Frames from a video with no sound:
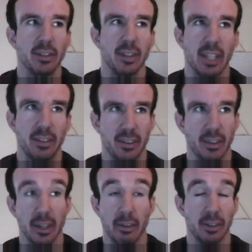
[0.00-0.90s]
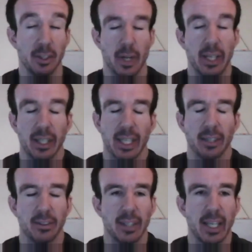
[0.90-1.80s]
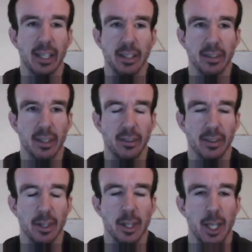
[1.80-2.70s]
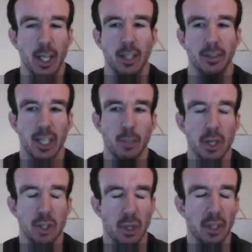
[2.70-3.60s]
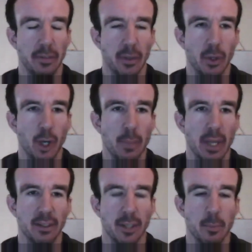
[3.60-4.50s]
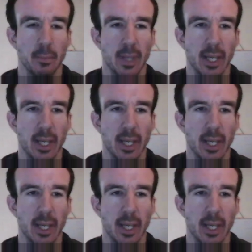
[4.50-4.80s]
So there is a trend, I guess, of that, in the sense that certainly my joints feel a lot better,